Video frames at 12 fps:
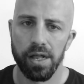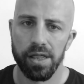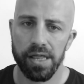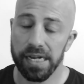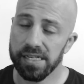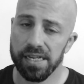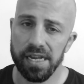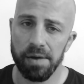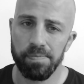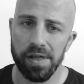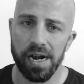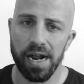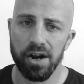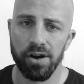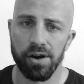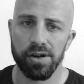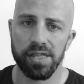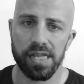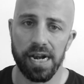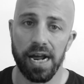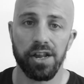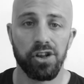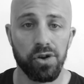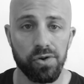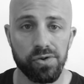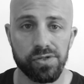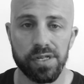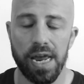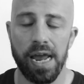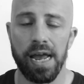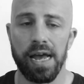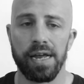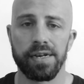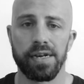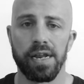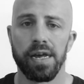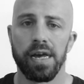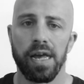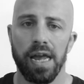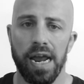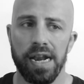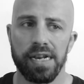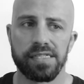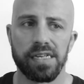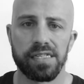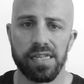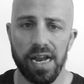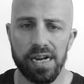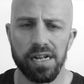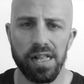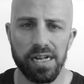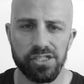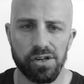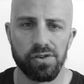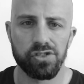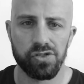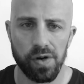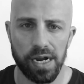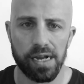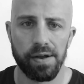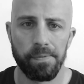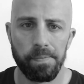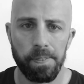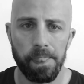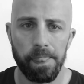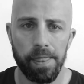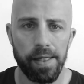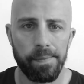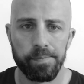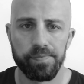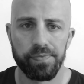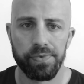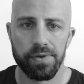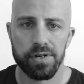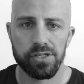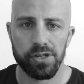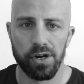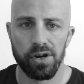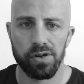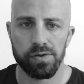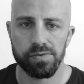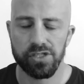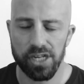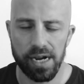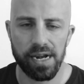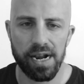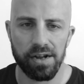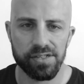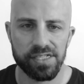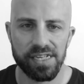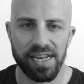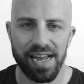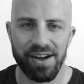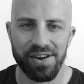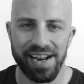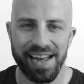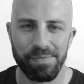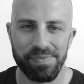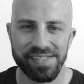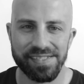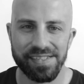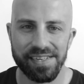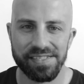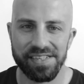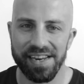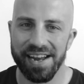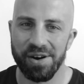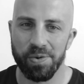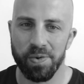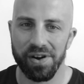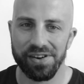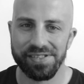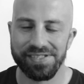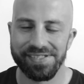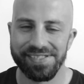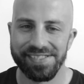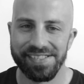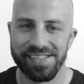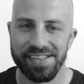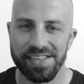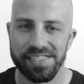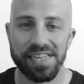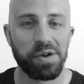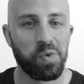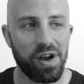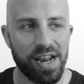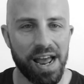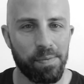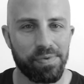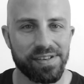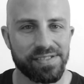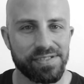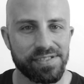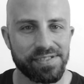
That's a tip that I heard that I use and and it's a psychological trick. So check it out and see how it happens. See how it works. See what happens.